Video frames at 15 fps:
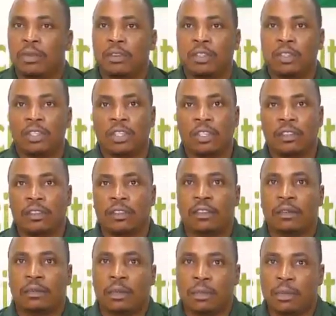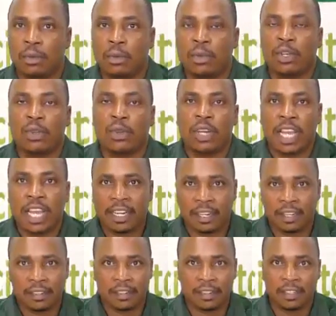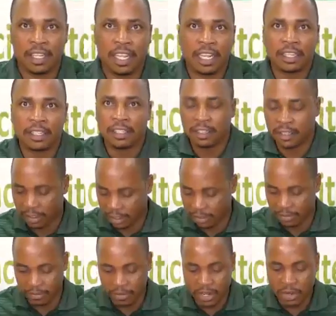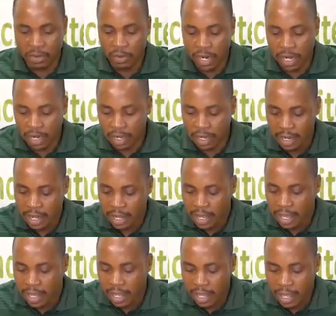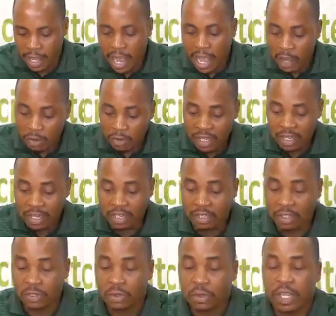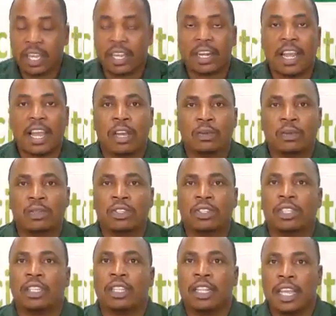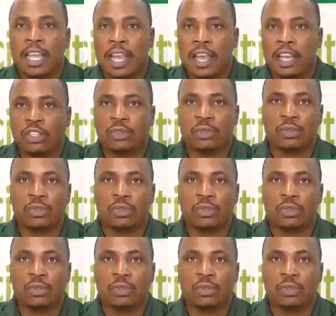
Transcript: positions, people we don't understand very well how they need to carry out their